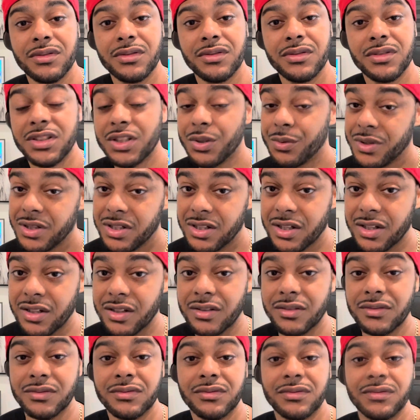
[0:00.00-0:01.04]
So he did
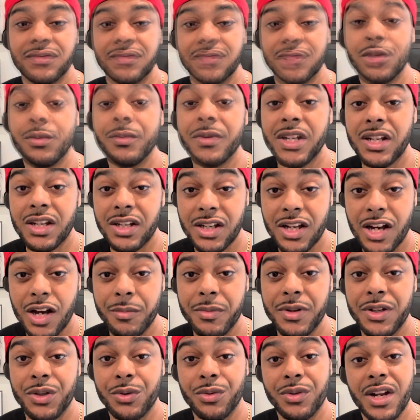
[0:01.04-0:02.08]
it. Too many of y'all
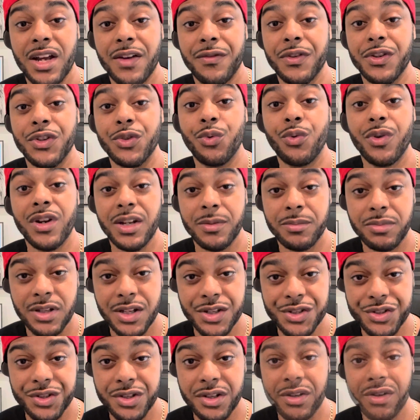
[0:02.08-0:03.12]
been doing that for 20
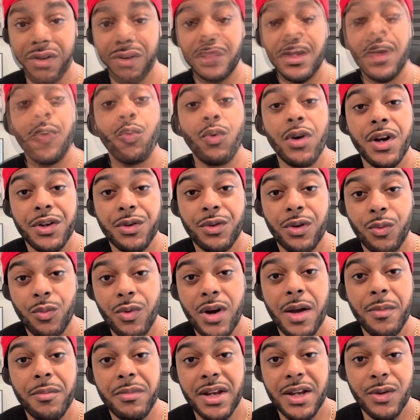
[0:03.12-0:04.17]
plus years and wondering
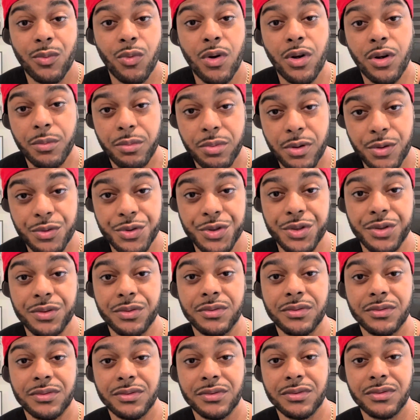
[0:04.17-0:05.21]
why men won't approach you.
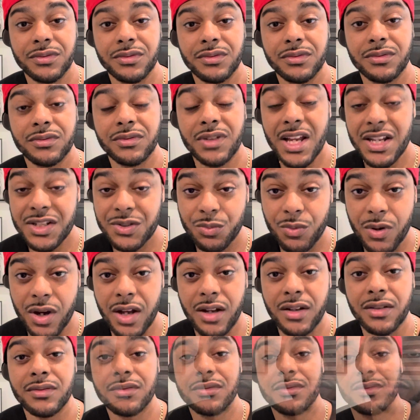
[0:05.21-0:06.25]
That's
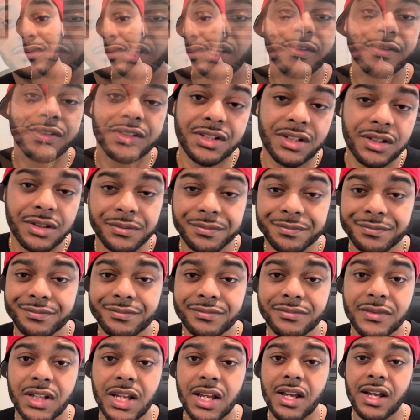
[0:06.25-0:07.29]
why. Even so,
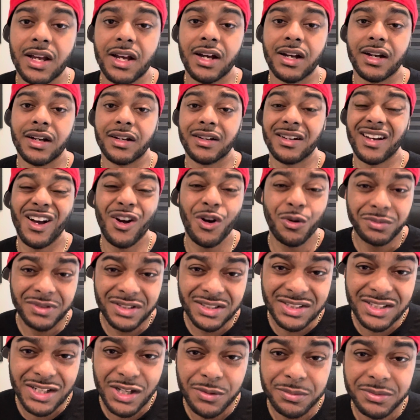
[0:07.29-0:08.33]
I hope
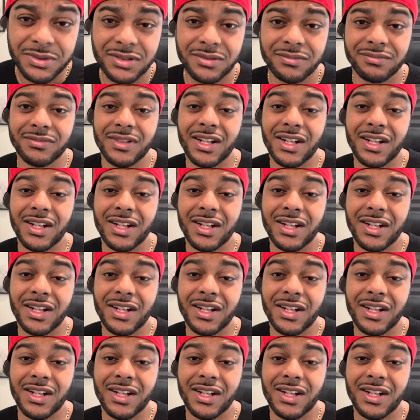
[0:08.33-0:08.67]
this helps.